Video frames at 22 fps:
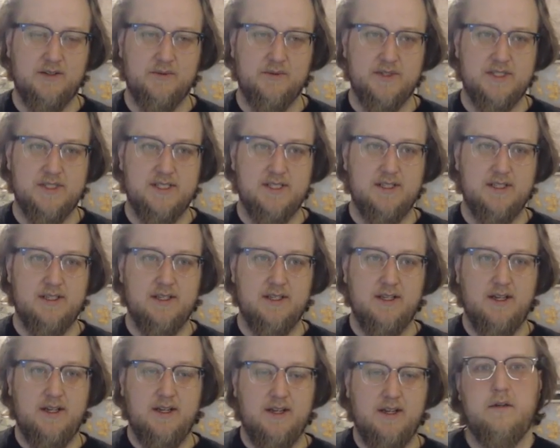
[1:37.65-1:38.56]
We
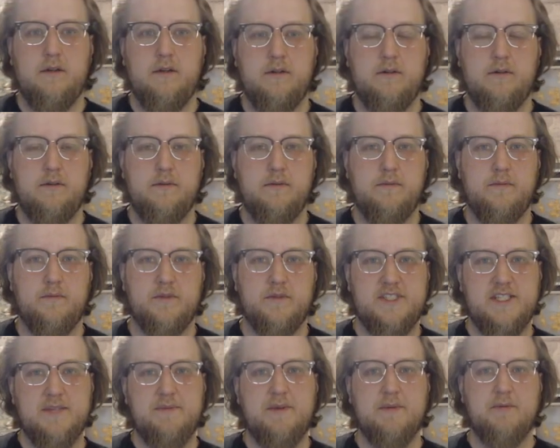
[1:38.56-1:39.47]

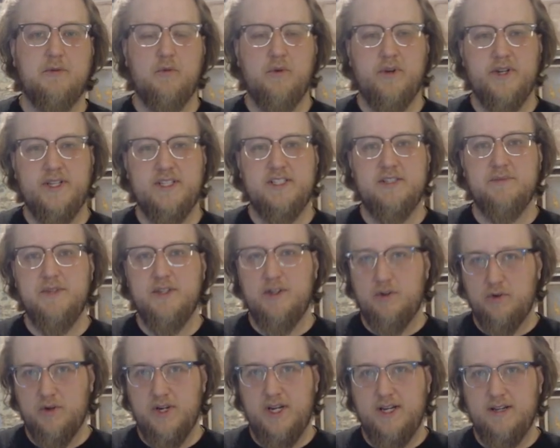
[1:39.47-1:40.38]
see people wanting to be
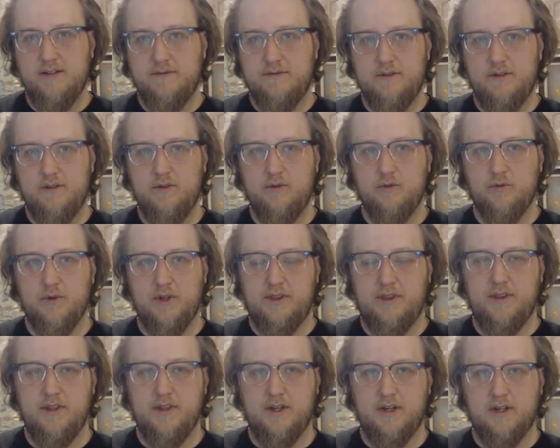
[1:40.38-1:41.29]
creative with
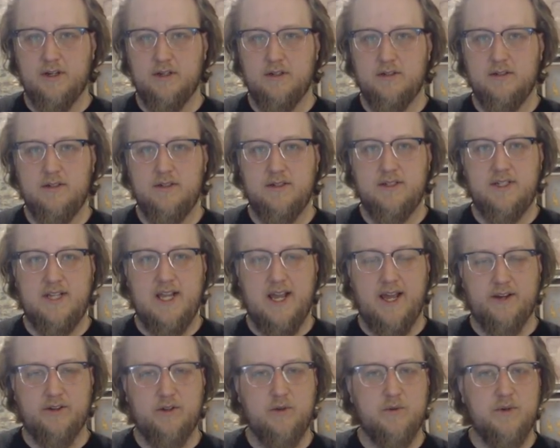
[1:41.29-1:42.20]
their
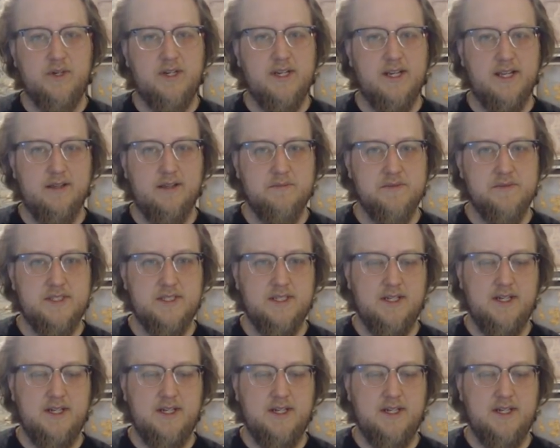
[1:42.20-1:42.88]
category names,